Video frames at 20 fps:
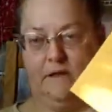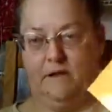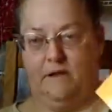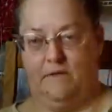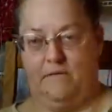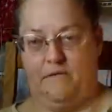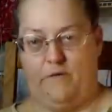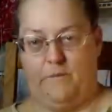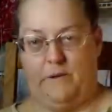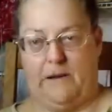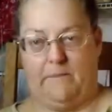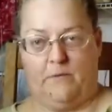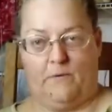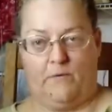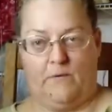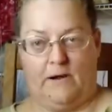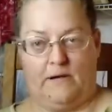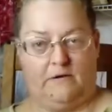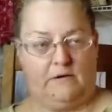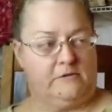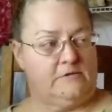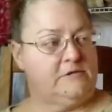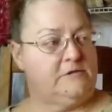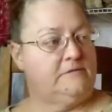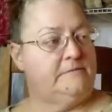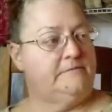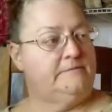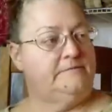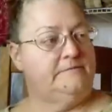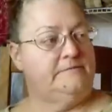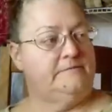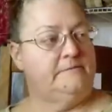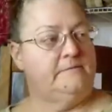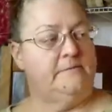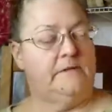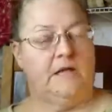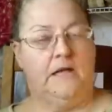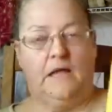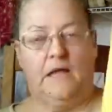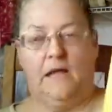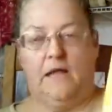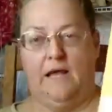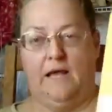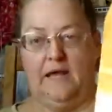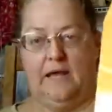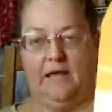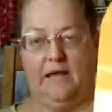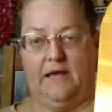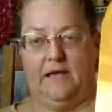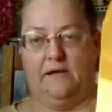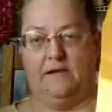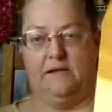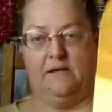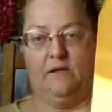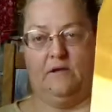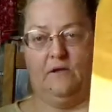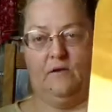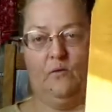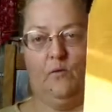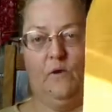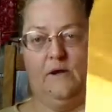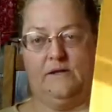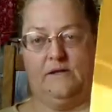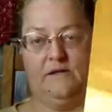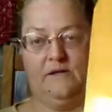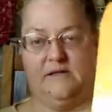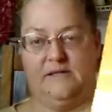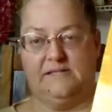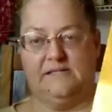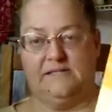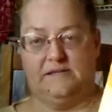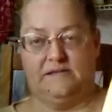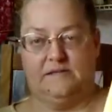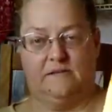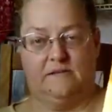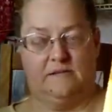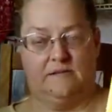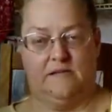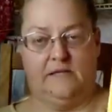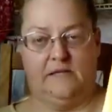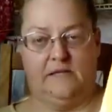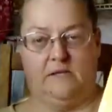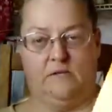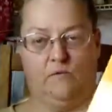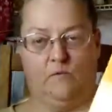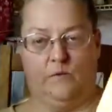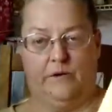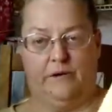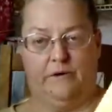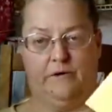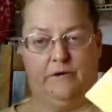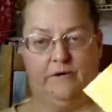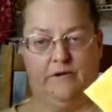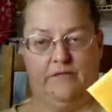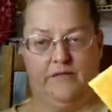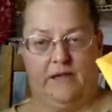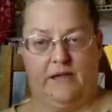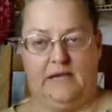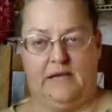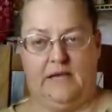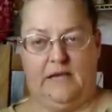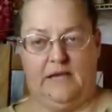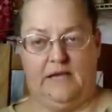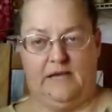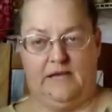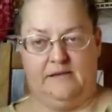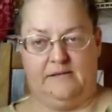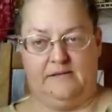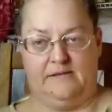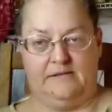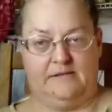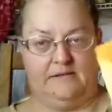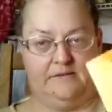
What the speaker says: for paper records. And what this little weird thing is